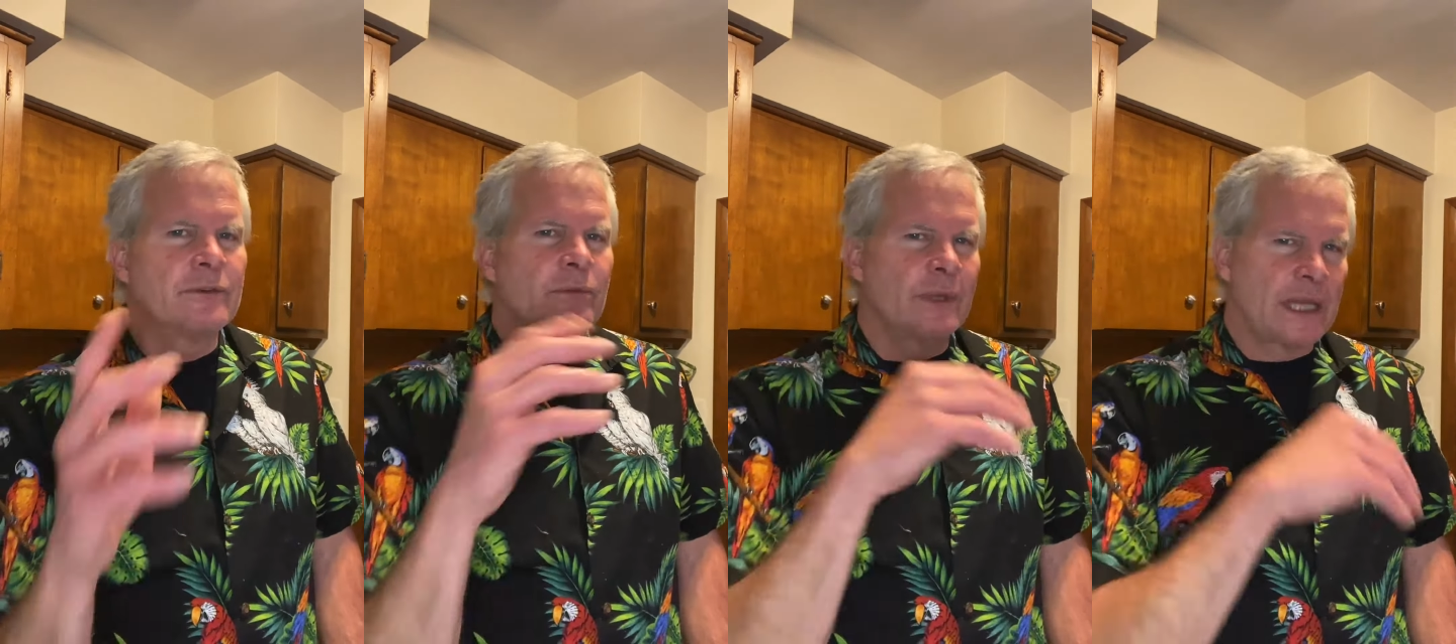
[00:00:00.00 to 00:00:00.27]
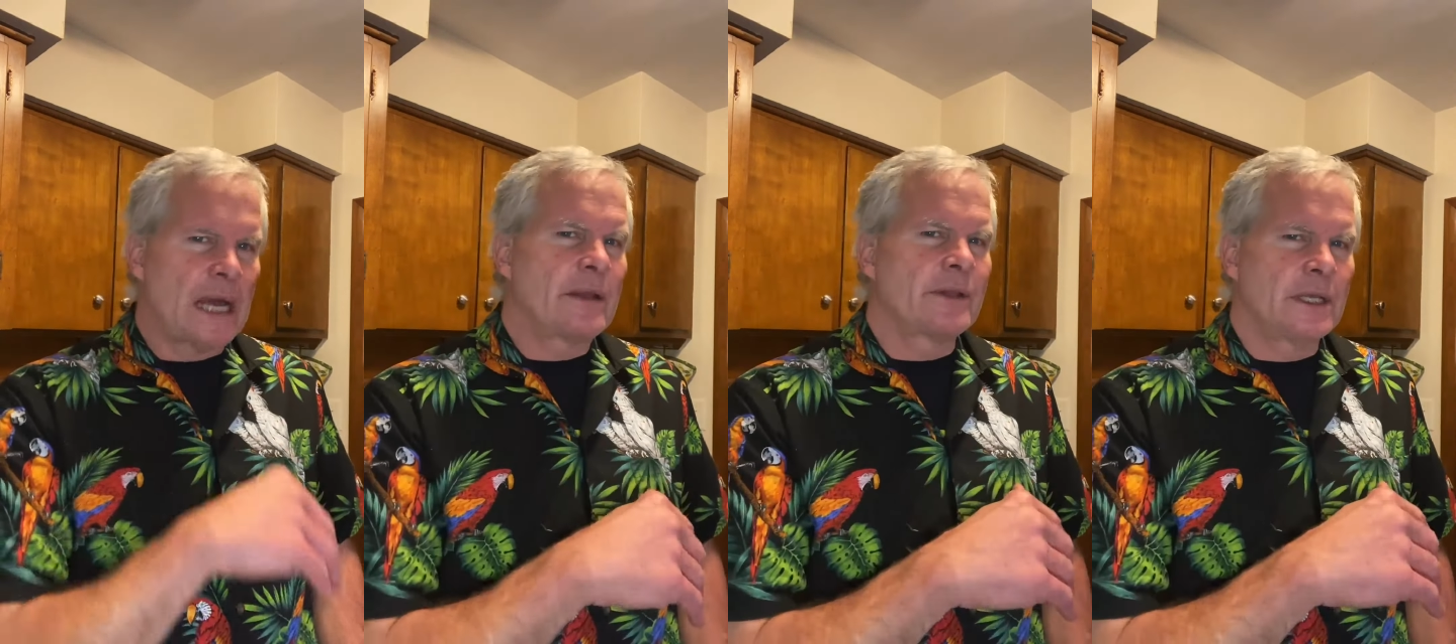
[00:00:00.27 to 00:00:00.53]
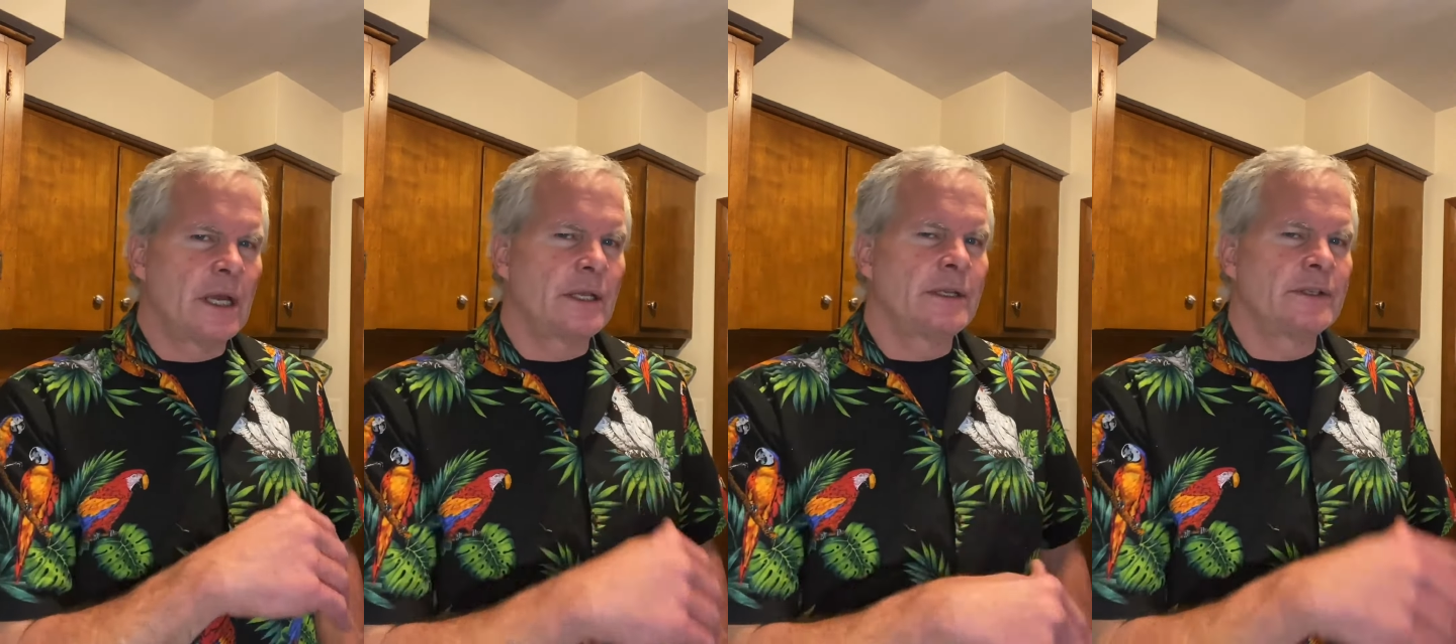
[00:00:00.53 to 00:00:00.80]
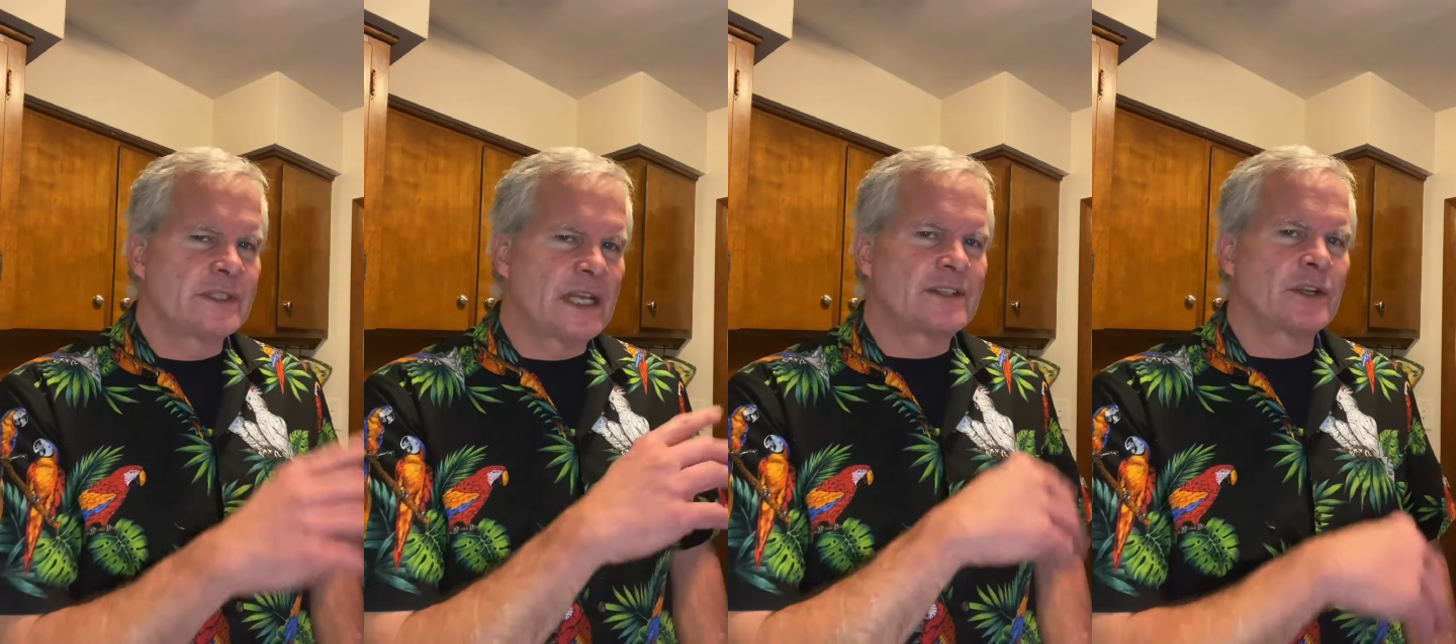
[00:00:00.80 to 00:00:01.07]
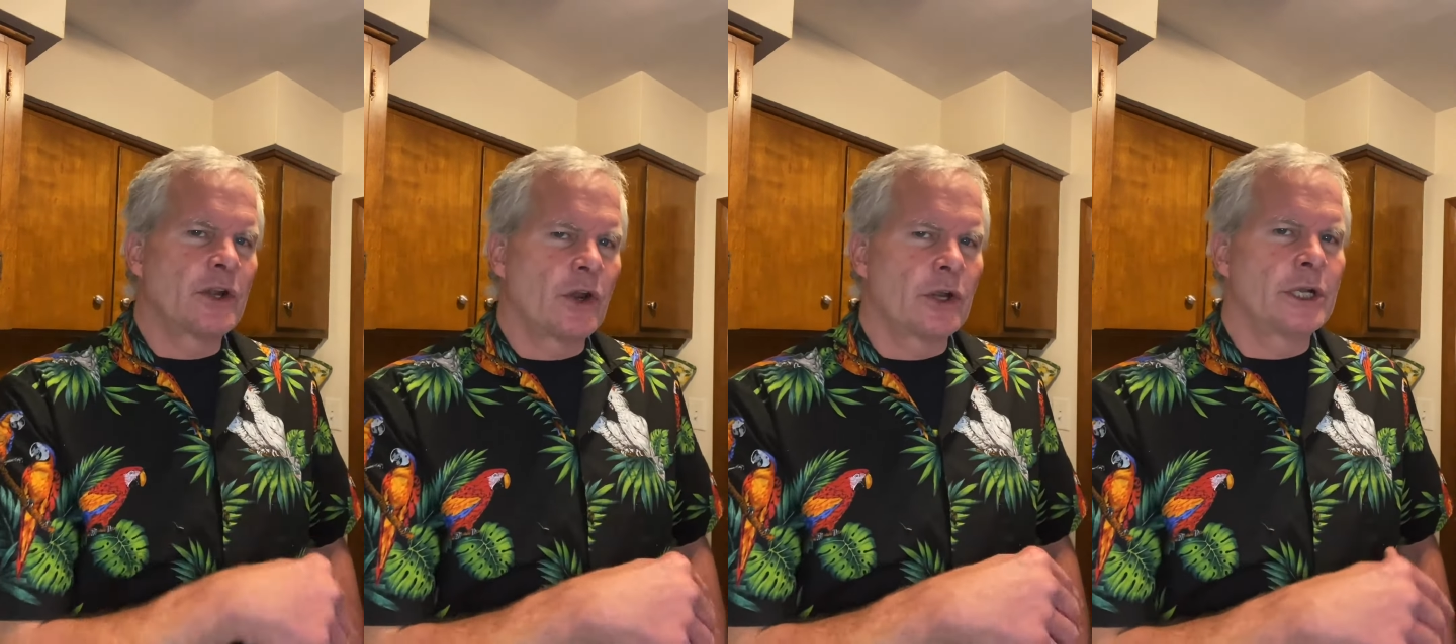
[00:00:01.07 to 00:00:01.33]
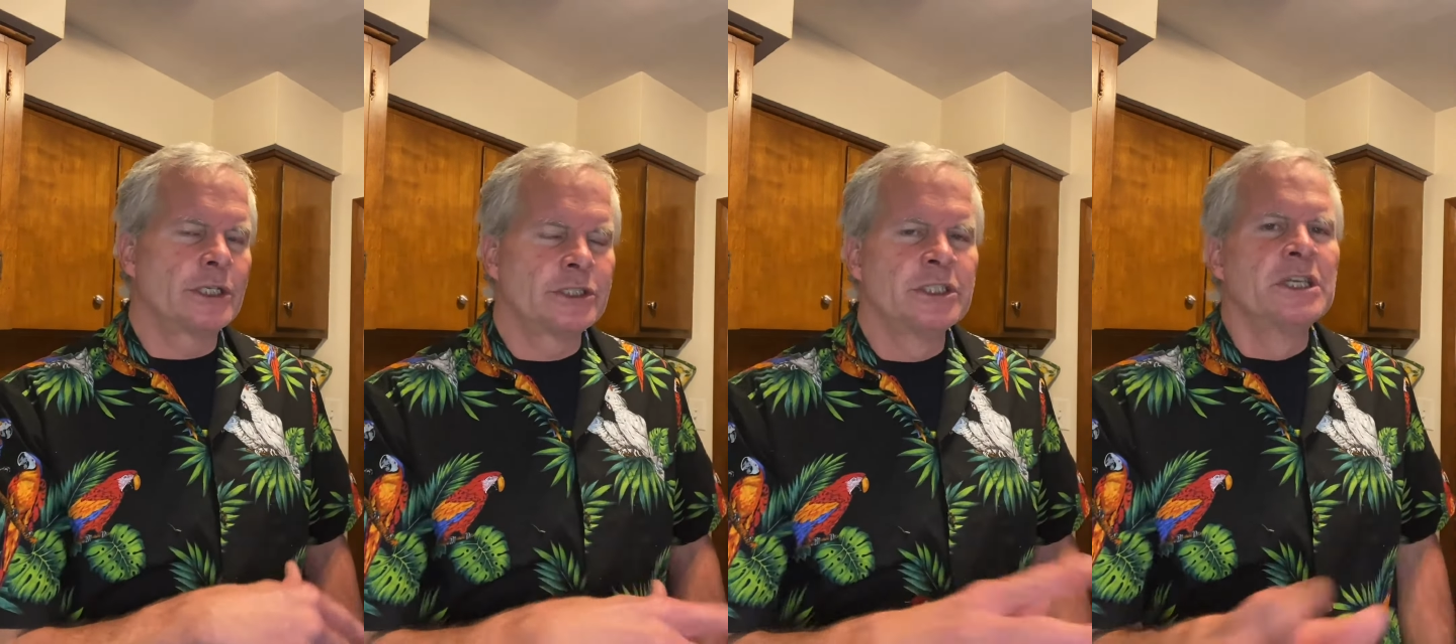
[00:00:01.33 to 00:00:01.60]
without the onions as a
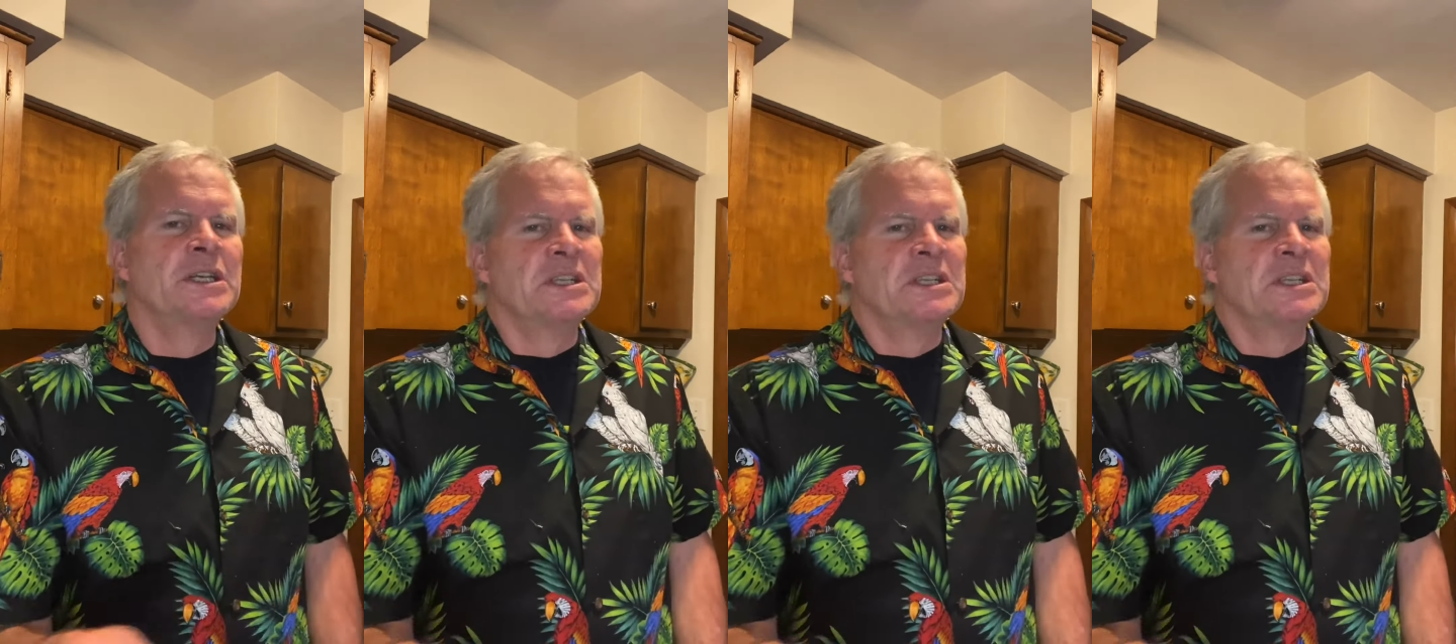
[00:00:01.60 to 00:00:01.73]
garnish.